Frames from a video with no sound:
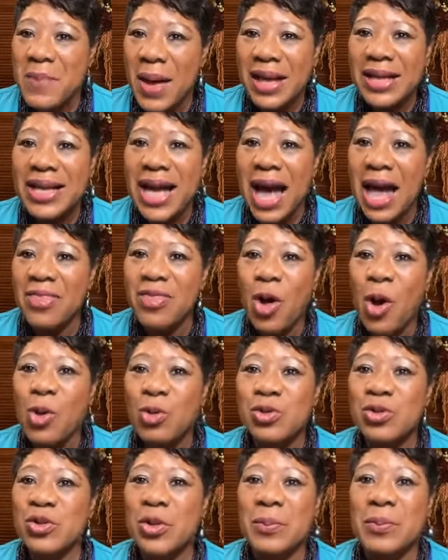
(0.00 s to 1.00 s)
my God,
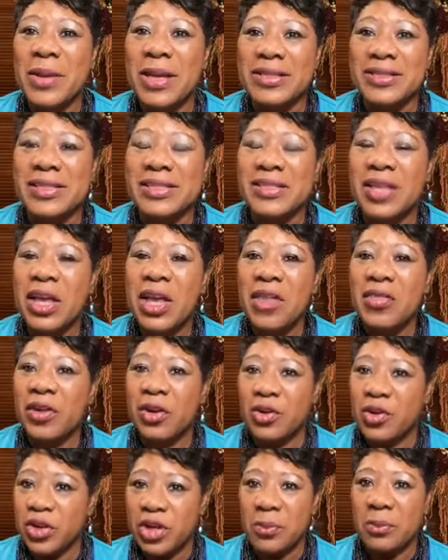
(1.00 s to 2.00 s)
those are the blessings
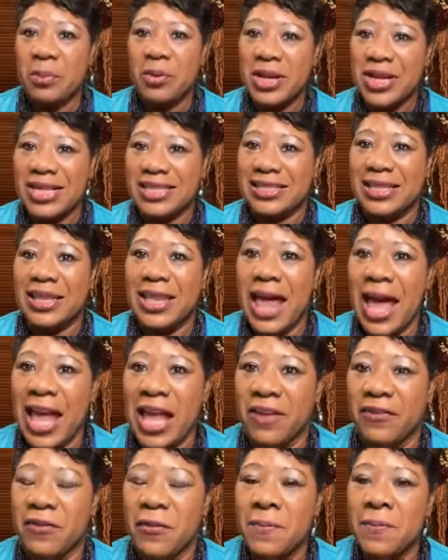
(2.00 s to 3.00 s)
that are going to bring us
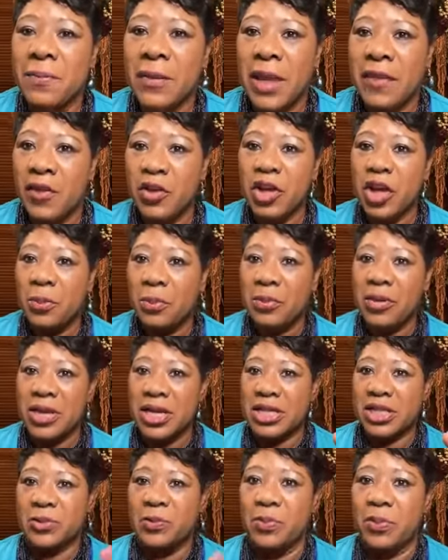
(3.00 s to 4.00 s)
life and they're going to
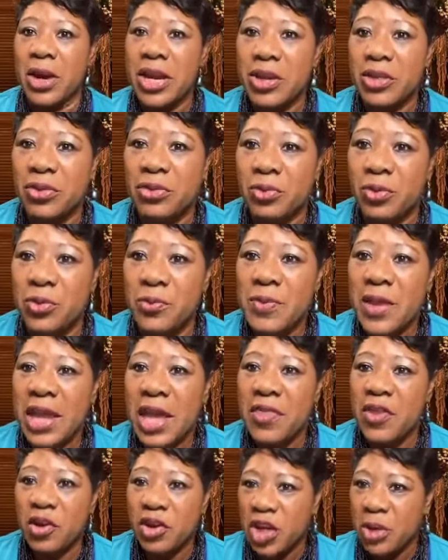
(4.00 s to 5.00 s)
bring us breakthrough
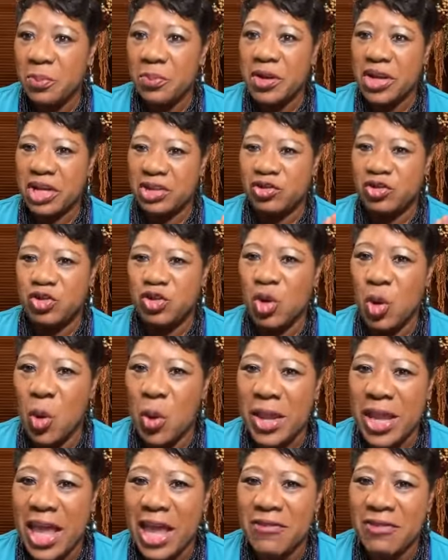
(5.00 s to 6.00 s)
and they're going to bring us
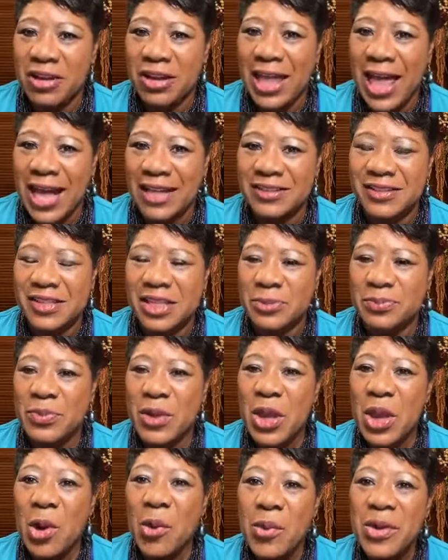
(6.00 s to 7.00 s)
joy everlasting
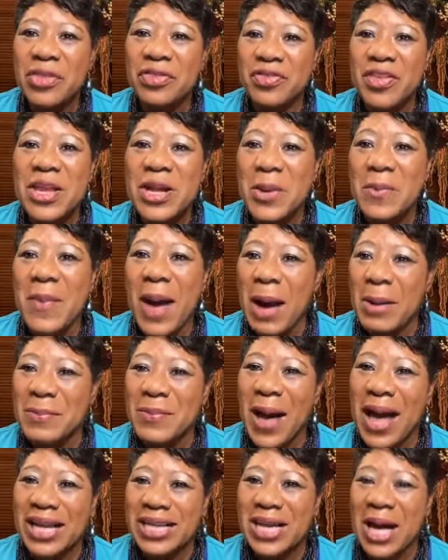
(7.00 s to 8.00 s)
when we think about
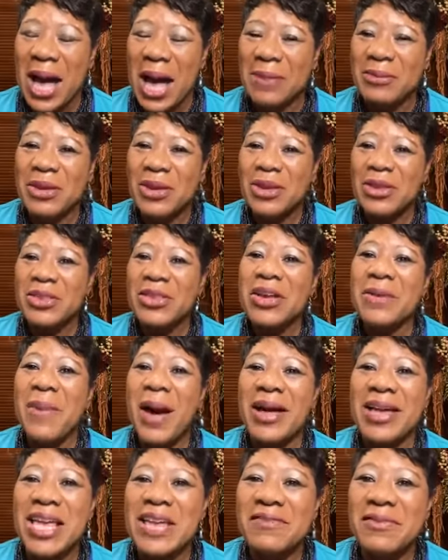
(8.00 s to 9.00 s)
my god think
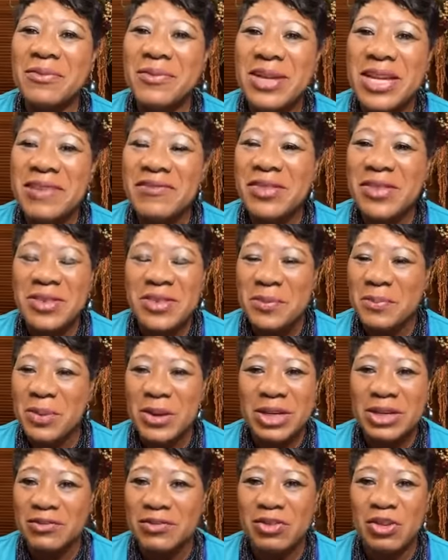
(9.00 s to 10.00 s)
about even even in the
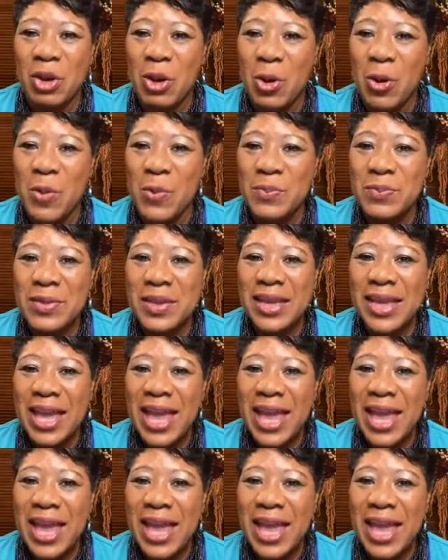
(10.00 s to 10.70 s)
book of job